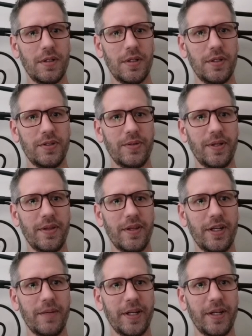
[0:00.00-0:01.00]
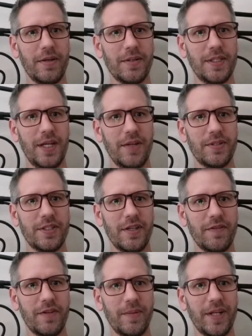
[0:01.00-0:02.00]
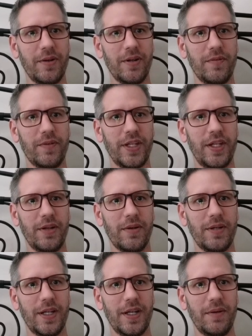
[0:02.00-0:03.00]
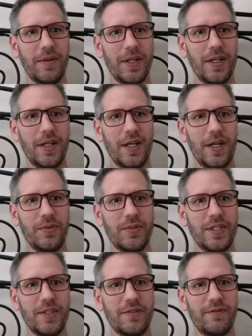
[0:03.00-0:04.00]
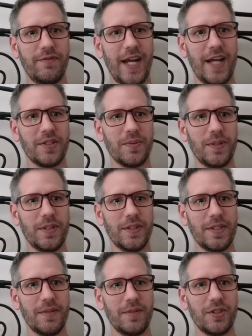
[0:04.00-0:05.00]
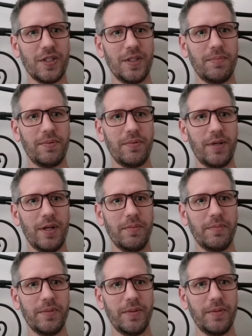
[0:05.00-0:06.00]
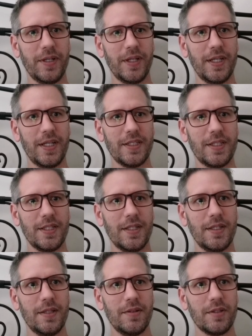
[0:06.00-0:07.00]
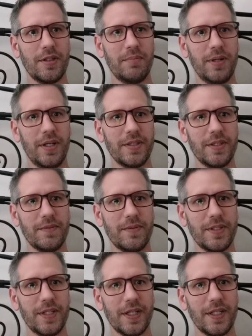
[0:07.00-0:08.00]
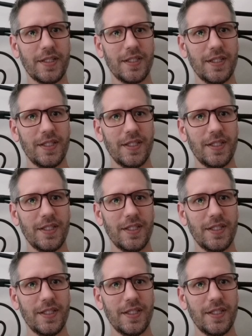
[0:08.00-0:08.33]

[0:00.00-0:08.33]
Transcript: Is there anything coming out? Yeah, there's stuff coming out over here now. There's these fast ones, which I probably want to get. I'm just going to pause this for a second.